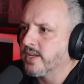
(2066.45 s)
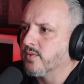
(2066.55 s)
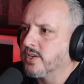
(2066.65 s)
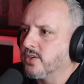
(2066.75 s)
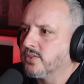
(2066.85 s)
He
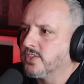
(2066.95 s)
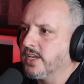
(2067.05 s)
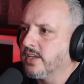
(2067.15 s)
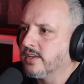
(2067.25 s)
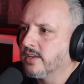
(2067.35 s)
went to
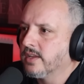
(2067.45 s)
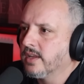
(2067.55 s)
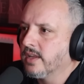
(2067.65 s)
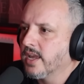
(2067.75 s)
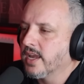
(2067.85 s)
UT,
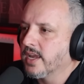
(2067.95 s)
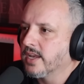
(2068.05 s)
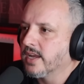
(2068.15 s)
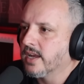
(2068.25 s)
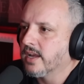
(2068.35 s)

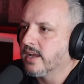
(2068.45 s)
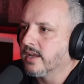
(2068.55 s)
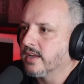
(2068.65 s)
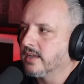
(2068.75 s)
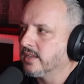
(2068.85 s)
and
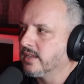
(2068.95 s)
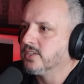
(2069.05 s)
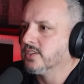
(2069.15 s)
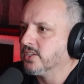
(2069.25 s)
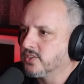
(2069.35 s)

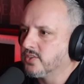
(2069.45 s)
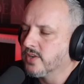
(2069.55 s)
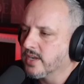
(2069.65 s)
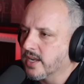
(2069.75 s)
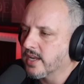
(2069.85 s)
he's a
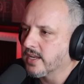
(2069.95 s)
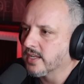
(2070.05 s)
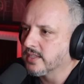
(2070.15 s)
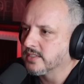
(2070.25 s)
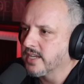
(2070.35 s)
student
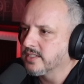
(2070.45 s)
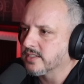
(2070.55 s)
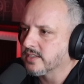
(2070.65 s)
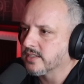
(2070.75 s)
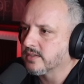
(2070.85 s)
at
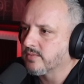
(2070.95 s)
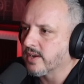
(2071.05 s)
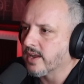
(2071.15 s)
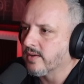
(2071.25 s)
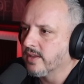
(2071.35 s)
Texas right now.